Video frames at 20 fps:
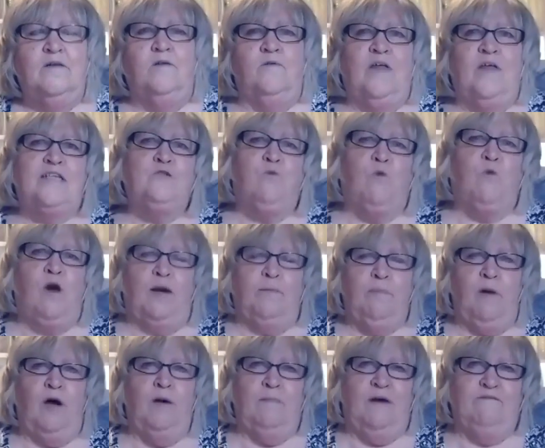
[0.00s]
that's where I
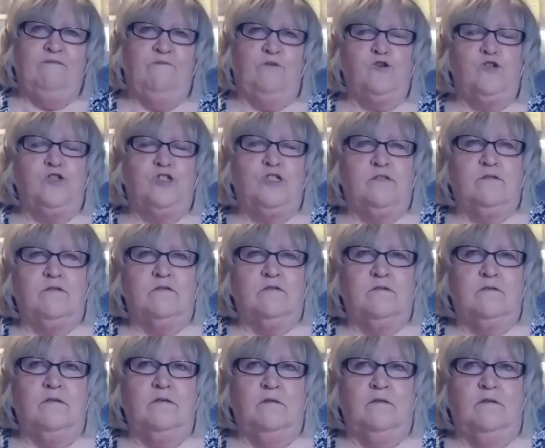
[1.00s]
bought my first
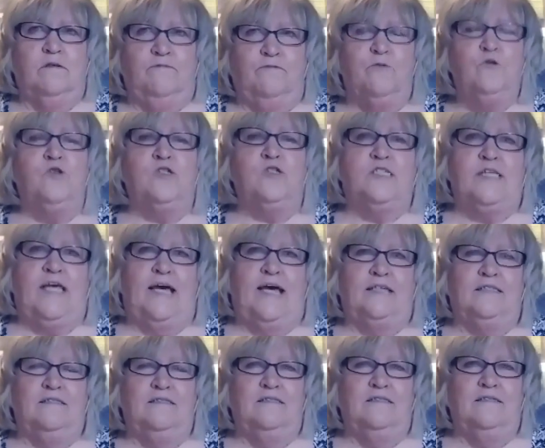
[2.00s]
full
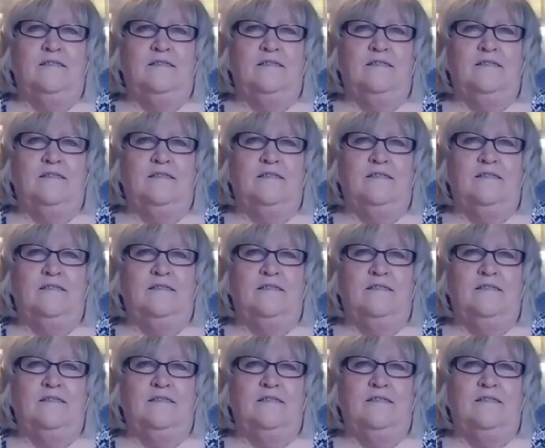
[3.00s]
set.